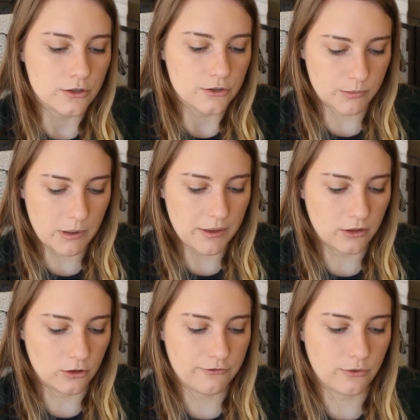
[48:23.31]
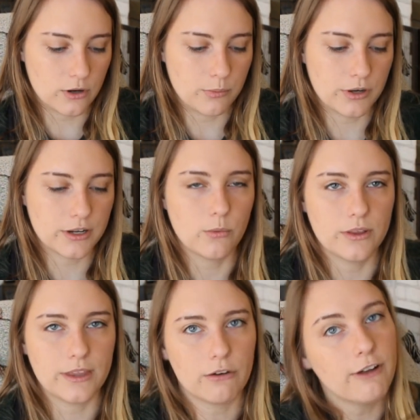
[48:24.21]
So maybe I'll look for a pretty
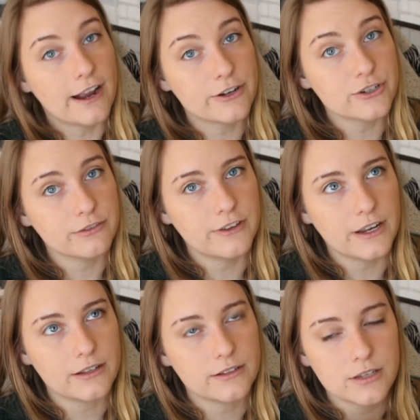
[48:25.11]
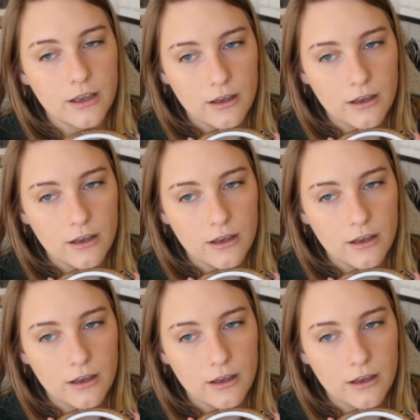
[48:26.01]
one that'll actually fit it,